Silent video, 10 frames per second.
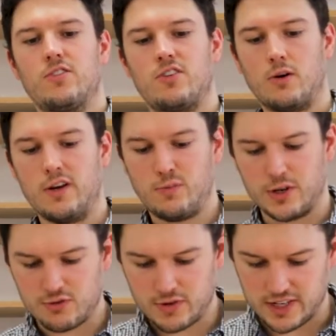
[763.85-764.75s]
So if
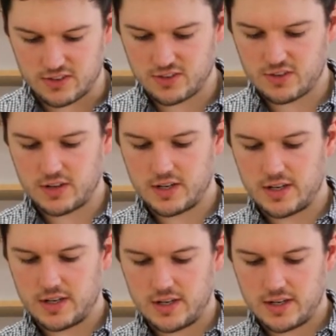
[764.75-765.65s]
we treat
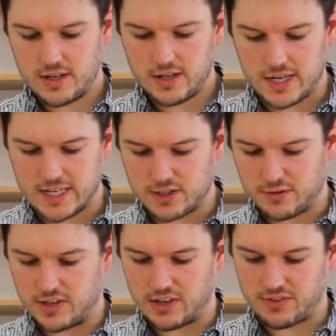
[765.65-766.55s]
each
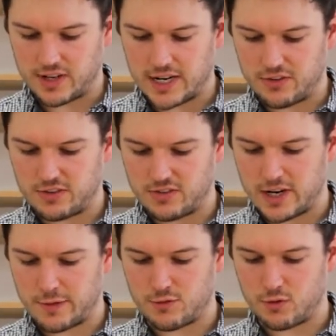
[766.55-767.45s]
of these lines that
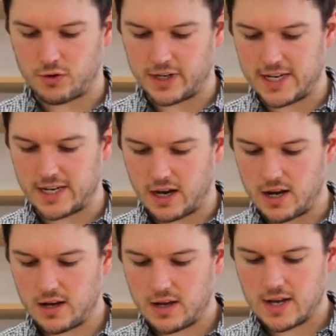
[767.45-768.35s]
I've drawn
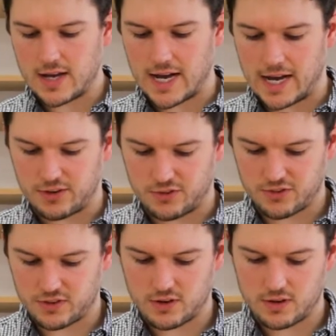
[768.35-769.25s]
here
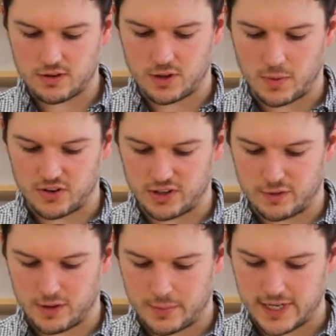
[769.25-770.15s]
as the body
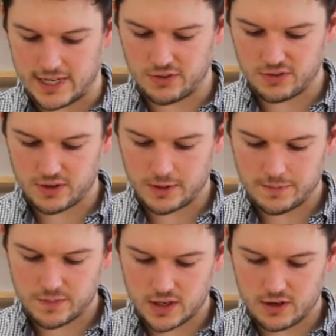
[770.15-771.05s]
of the piece,
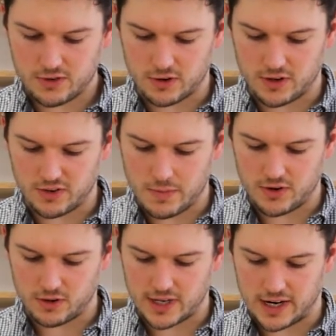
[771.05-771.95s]
so this
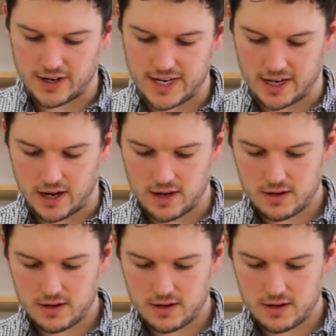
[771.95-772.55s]
middle line here,